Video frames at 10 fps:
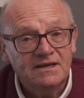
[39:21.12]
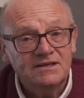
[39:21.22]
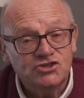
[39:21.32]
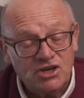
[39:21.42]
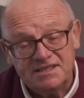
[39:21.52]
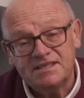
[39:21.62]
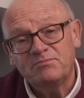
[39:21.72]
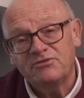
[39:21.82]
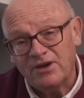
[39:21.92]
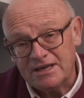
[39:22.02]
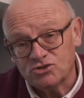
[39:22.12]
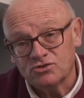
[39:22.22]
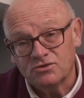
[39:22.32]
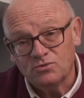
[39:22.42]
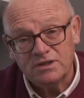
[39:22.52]
Chasing
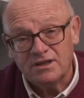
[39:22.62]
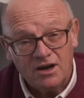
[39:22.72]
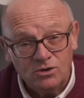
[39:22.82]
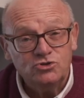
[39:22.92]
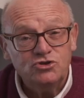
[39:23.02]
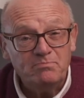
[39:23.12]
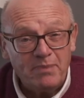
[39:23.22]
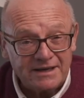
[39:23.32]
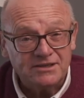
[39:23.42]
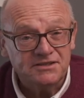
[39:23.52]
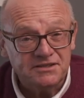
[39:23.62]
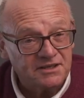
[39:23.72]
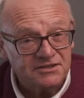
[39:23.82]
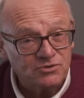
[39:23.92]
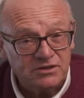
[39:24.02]
perfection will hold you back as a
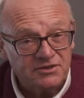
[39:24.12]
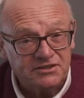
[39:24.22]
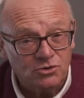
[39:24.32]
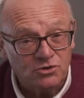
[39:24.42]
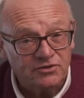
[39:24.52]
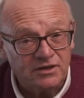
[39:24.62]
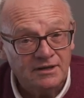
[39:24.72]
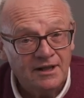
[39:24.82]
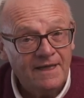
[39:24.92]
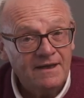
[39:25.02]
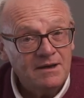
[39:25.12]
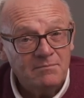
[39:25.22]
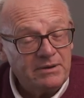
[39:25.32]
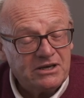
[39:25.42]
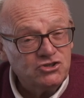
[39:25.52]
street photographer
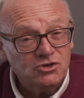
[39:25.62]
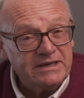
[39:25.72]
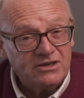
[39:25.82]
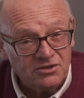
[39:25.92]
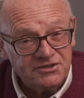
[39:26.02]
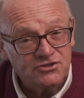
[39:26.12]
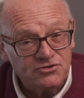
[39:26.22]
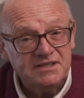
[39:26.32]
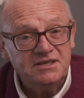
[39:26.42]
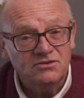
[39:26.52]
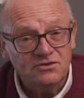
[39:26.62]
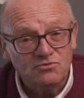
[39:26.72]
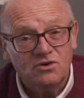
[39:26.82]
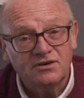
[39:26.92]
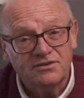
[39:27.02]
because you'll be concentrating on the
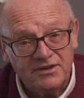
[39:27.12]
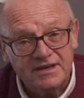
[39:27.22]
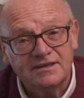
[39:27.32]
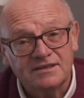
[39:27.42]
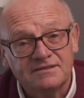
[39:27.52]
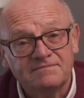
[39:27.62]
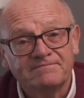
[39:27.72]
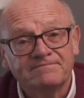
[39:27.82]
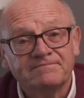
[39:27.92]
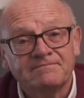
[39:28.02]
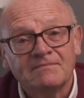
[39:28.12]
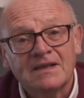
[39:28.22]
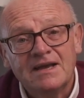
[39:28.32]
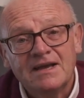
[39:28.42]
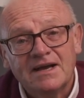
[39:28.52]
wrong thing
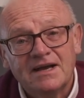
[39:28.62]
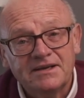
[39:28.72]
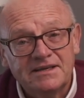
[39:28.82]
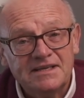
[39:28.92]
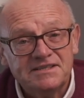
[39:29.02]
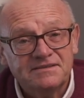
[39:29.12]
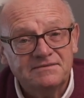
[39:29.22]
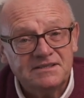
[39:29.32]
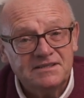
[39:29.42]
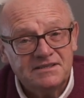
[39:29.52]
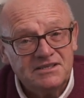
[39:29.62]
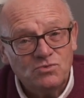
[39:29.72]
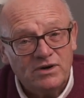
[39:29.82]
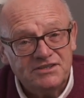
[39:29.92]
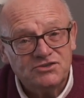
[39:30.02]
and I guess this, this is
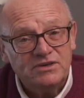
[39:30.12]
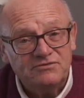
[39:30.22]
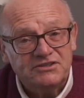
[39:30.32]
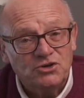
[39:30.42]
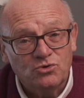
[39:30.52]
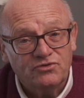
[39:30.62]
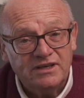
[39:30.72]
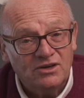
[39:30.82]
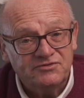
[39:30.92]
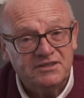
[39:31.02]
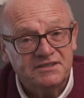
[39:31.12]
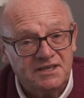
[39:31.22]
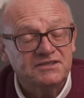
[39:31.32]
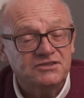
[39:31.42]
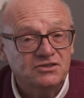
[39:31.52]
why street photography often
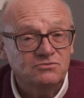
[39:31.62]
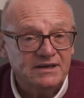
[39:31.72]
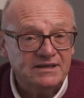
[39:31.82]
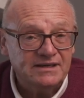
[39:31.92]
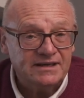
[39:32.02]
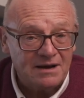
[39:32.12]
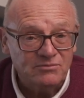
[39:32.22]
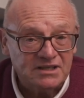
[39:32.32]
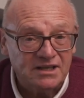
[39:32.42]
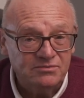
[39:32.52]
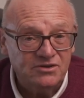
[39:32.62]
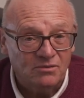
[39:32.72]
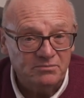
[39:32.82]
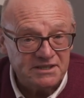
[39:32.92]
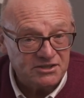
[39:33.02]
doesn't do well in camera club
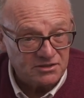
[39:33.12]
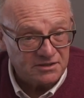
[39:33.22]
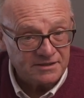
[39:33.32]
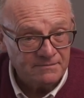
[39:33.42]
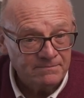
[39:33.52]
competitions.